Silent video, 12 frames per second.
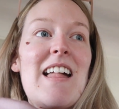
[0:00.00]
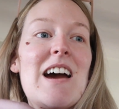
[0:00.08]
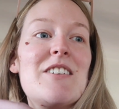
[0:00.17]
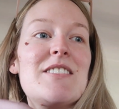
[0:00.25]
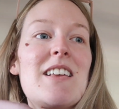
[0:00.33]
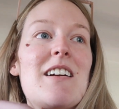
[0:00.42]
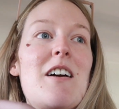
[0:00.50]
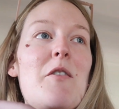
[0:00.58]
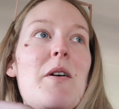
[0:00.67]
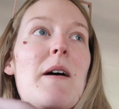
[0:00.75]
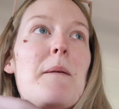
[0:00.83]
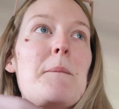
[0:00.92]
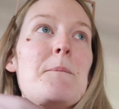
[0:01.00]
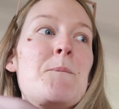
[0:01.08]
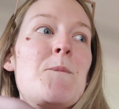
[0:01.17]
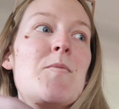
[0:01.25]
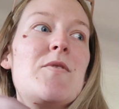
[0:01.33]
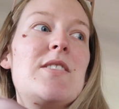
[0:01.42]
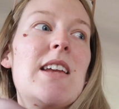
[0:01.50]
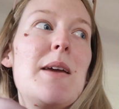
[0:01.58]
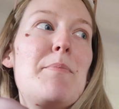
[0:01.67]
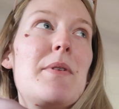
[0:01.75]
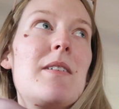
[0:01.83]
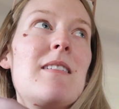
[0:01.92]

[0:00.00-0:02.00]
How does that go up? Tape?